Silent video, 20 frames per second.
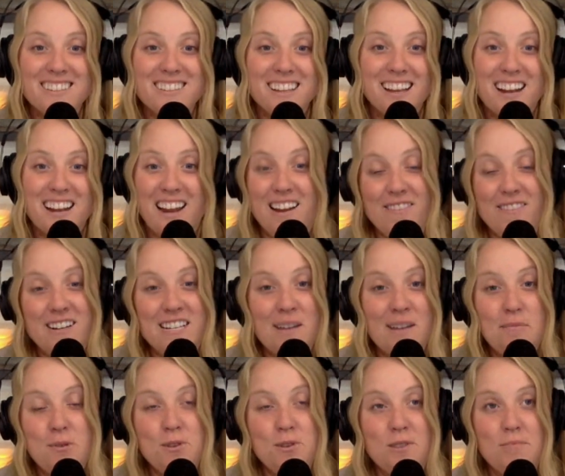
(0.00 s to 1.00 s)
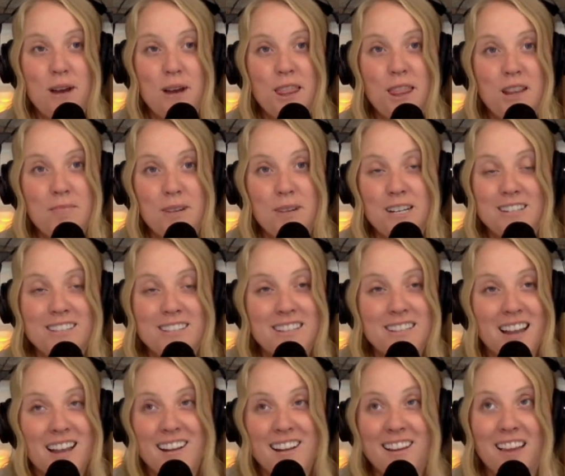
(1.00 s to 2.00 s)
And every time I go to the bathroom, I just
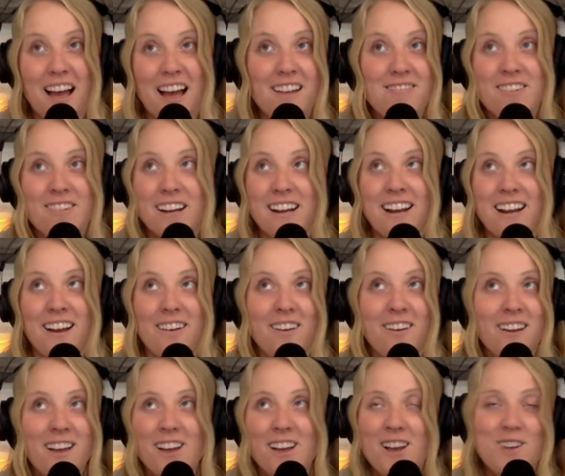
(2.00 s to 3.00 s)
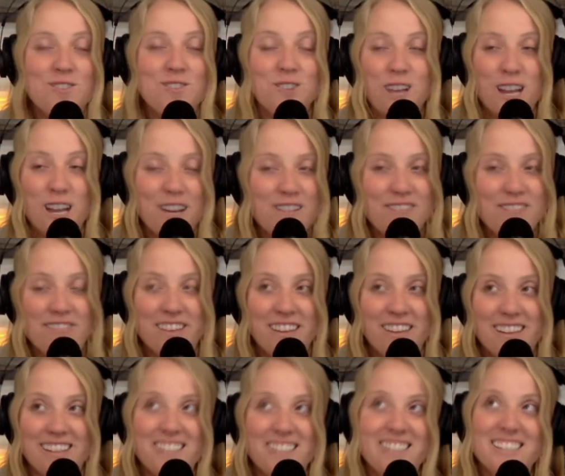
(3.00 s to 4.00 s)
kind of laugh right now. We'll get it
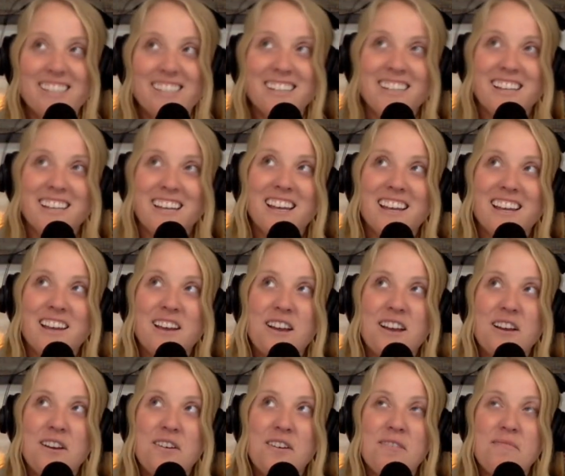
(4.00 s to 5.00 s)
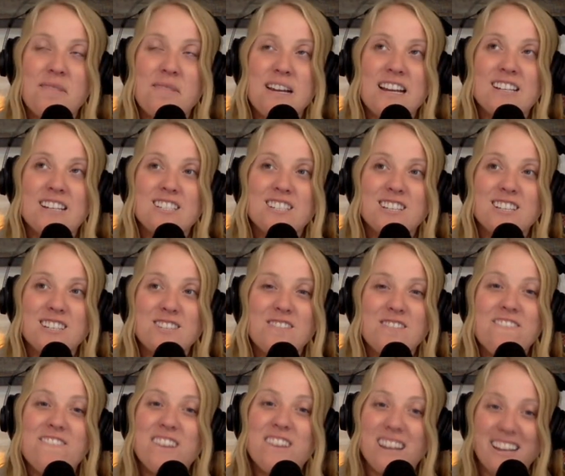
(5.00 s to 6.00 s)
fixed. But it's just
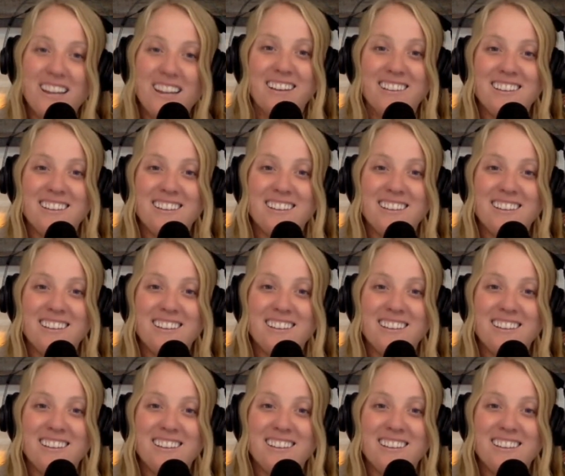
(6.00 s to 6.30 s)
funny.